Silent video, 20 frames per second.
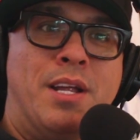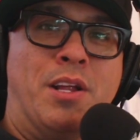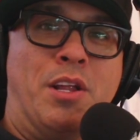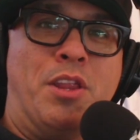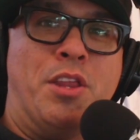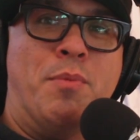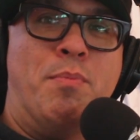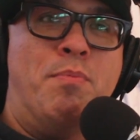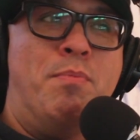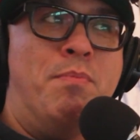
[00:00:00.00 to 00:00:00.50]

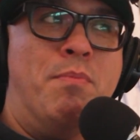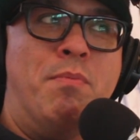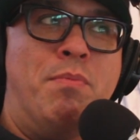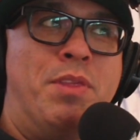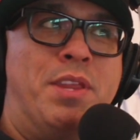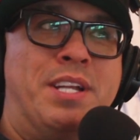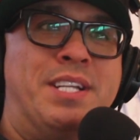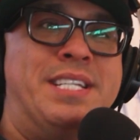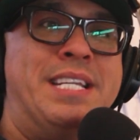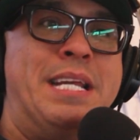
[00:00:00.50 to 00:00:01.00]

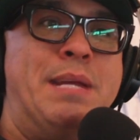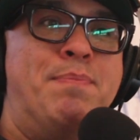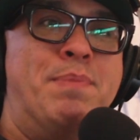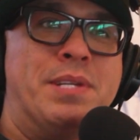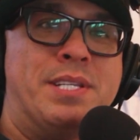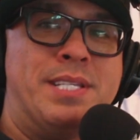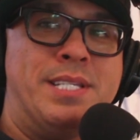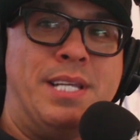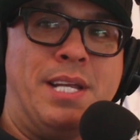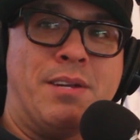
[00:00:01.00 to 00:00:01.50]
The
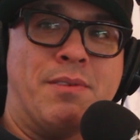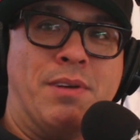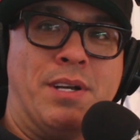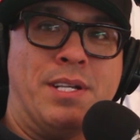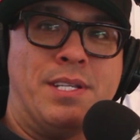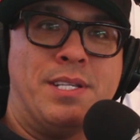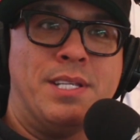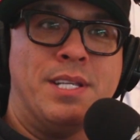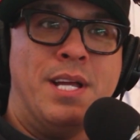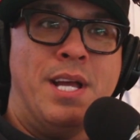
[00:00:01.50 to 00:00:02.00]
deepest
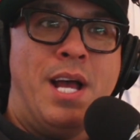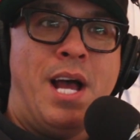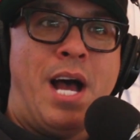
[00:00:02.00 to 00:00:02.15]
secrets.